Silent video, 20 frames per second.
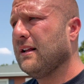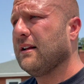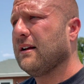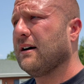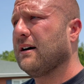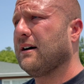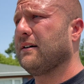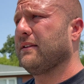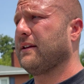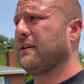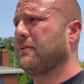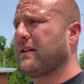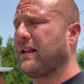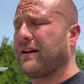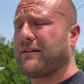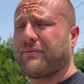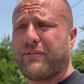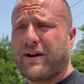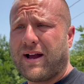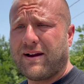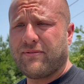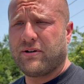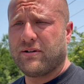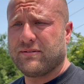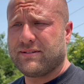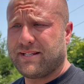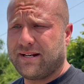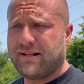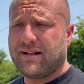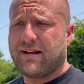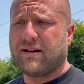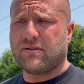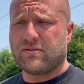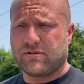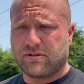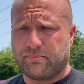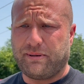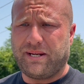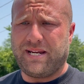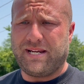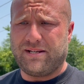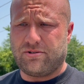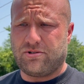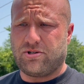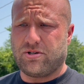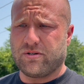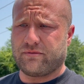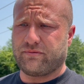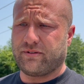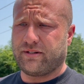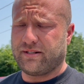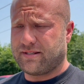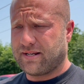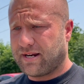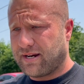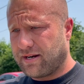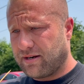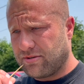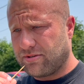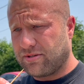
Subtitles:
They were like $510 a piece just for the tires.